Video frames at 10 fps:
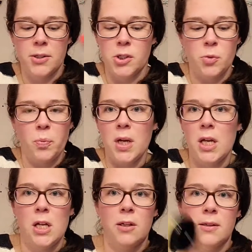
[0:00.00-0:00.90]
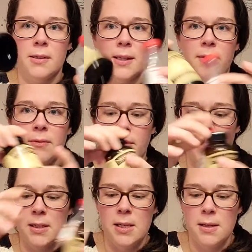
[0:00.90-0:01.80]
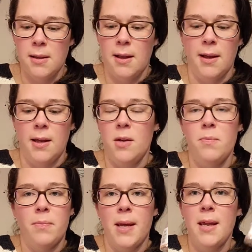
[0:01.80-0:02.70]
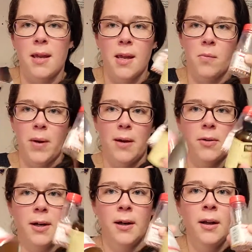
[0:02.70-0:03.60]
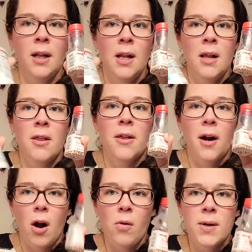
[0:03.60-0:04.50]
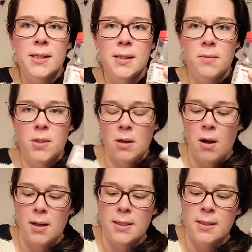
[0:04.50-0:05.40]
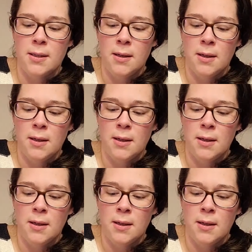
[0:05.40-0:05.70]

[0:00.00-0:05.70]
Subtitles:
sprinkles and vanilla and baking powder, that always seem to cause